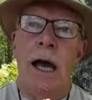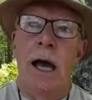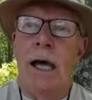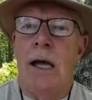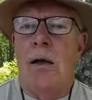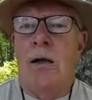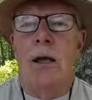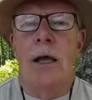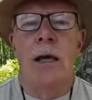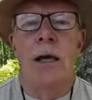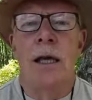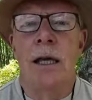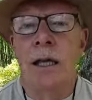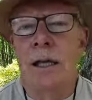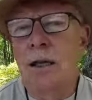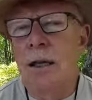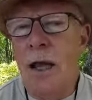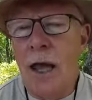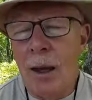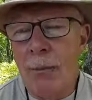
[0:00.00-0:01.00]
Okay,
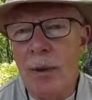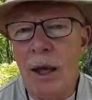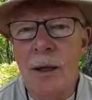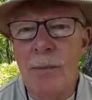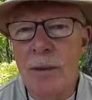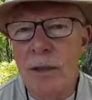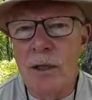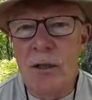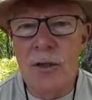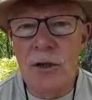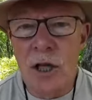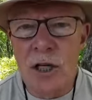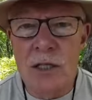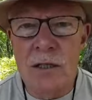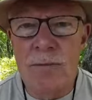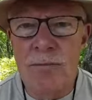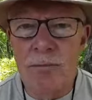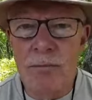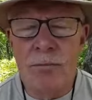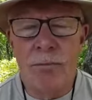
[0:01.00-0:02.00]
I may be
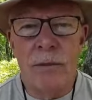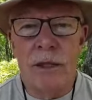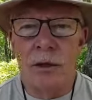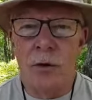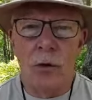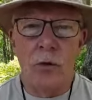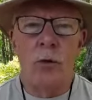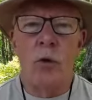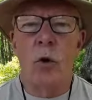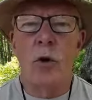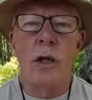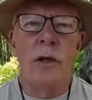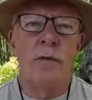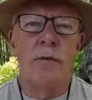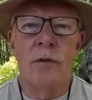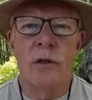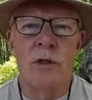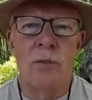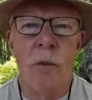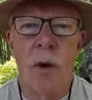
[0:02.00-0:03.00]
just you know, looking
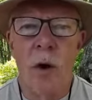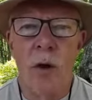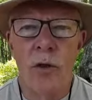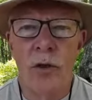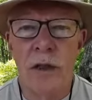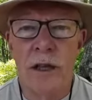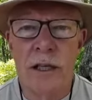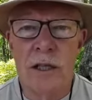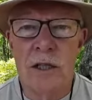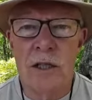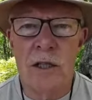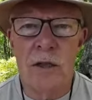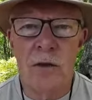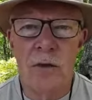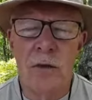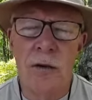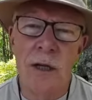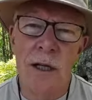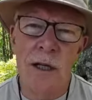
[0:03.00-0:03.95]
for small things here